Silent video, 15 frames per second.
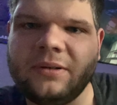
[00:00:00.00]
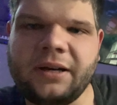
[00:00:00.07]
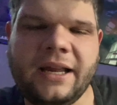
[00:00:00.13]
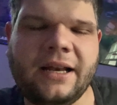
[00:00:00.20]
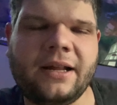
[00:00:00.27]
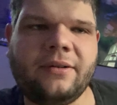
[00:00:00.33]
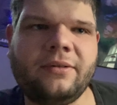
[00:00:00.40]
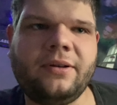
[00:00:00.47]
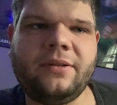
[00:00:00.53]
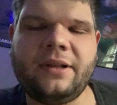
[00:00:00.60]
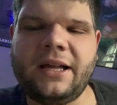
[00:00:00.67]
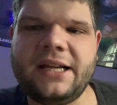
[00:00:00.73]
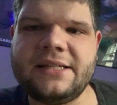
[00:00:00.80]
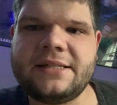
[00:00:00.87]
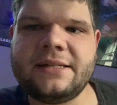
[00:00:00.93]
And I
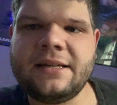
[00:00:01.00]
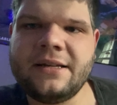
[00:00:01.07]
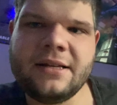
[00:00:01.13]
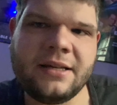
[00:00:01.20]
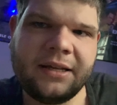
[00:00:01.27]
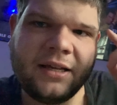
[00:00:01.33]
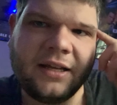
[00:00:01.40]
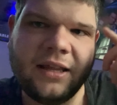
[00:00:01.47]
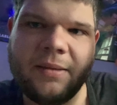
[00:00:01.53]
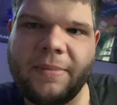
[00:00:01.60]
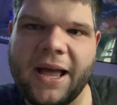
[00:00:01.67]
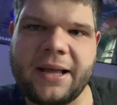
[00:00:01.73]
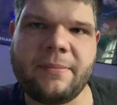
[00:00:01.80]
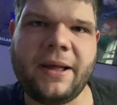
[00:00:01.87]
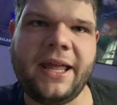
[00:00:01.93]
realized in the
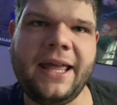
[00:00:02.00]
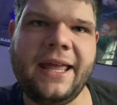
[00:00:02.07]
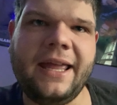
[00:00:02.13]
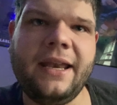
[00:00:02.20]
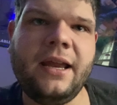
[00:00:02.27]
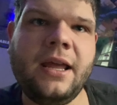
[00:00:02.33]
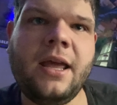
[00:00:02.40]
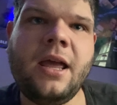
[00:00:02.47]
back of my head,